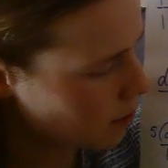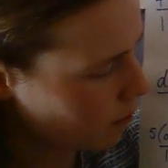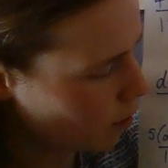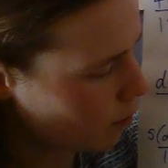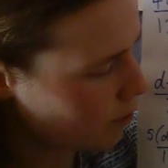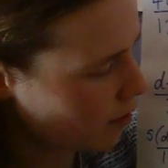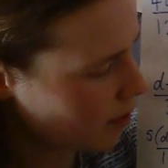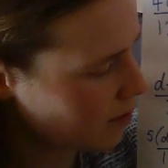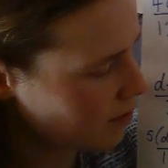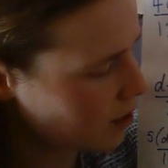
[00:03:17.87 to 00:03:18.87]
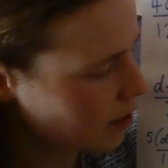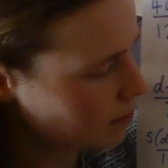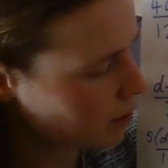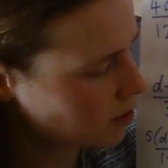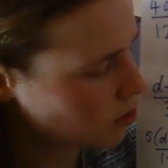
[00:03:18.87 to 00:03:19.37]
So I've got
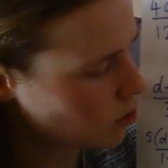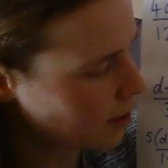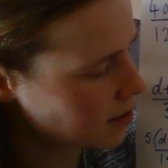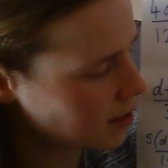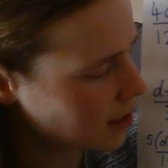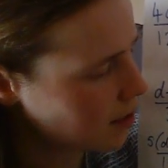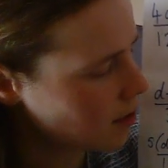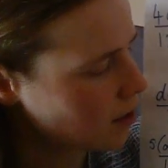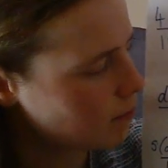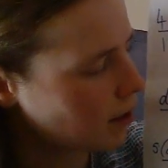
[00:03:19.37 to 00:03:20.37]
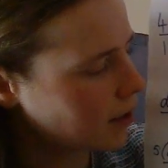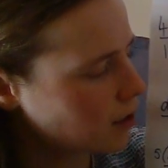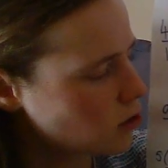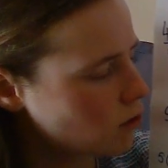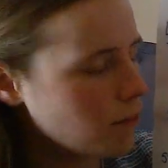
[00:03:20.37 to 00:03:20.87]
5d plus 20,
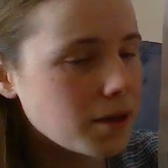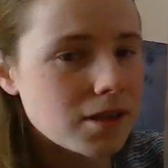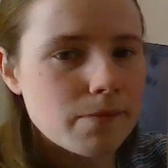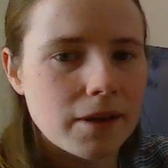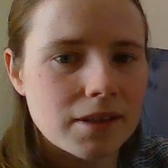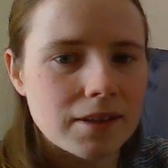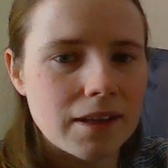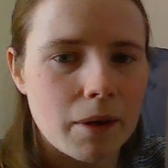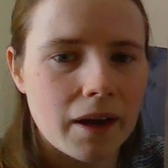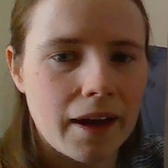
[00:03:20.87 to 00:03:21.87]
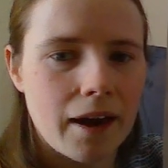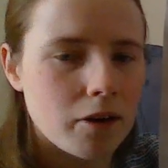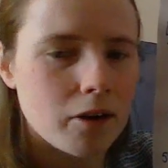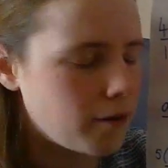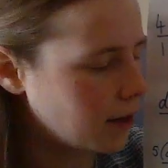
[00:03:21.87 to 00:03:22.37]
making sure I'm expanding that bracket
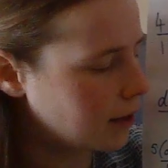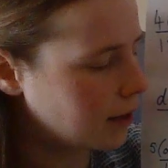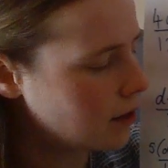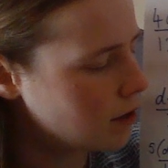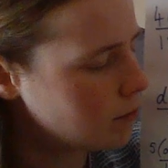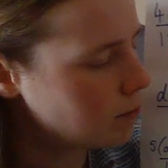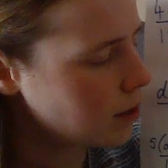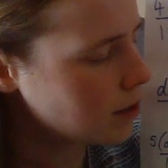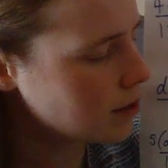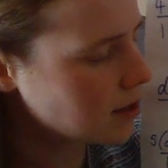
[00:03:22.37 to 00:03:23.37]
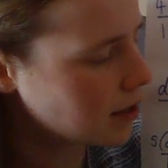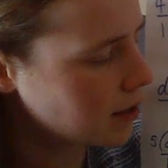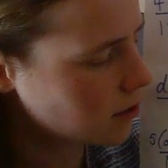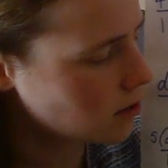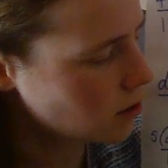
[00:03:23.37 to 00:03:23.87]
out correctly, plus
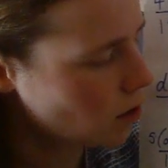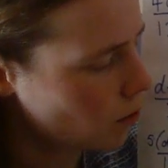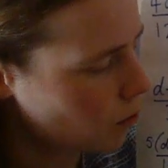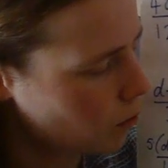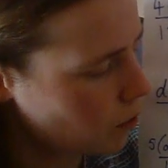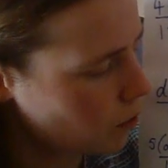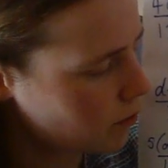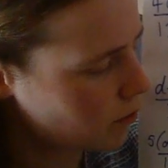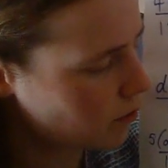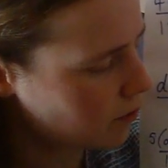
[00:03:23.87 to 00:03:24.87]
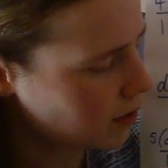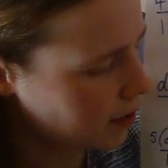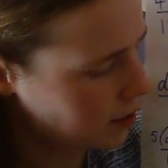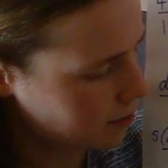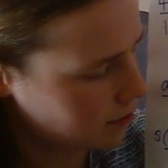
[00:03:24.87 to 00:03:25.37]
6 all over
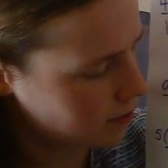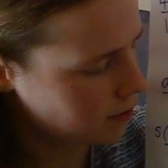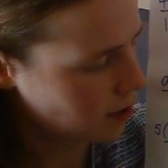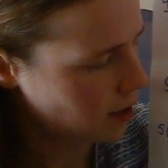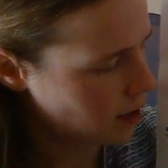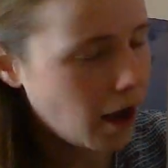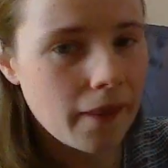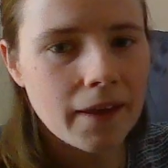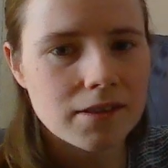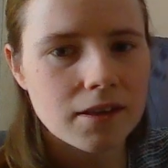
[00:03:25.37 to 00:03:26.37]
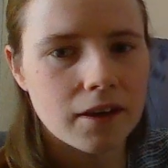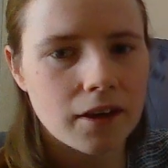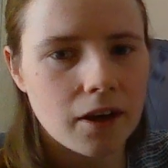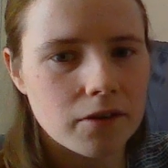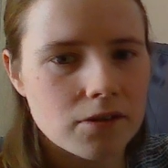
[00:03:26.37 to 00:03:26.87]
15. And that's going
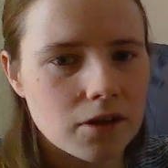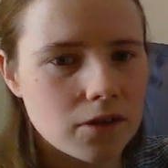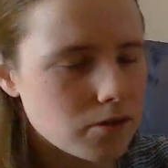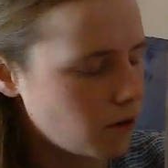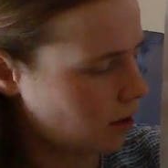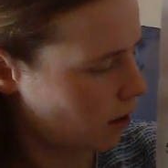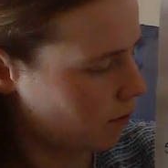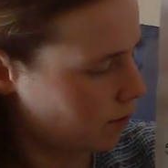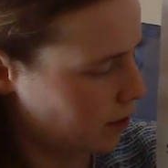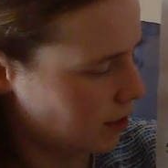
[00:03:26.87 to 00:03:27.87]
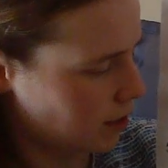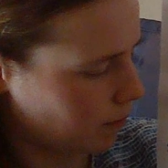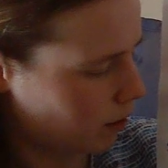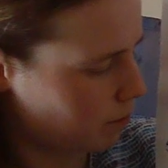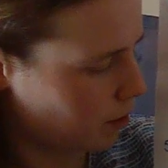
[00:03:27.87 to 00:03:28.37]
to go to, sorry, I can't fit it.
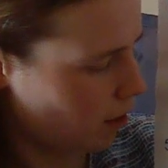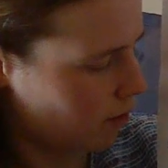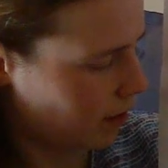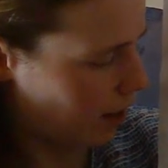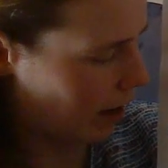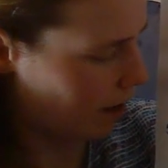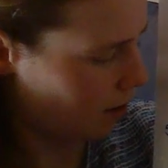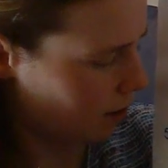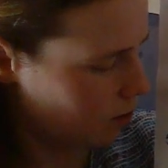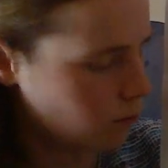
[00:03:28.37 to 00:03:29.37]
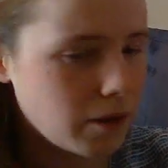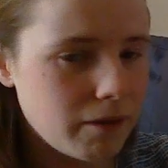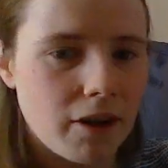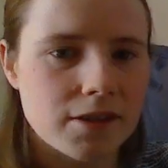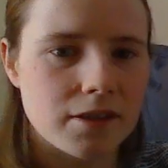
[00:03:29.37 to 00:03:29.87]
I'm going to put it over here. I'd
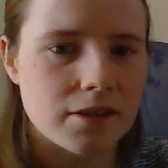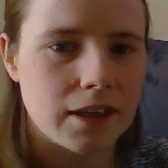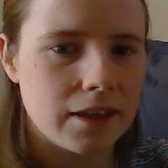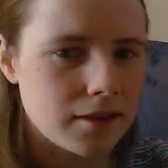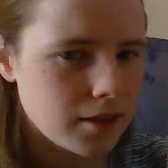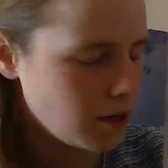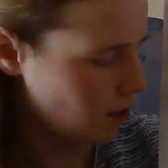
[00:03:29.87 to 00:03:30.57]
normally write it underneath.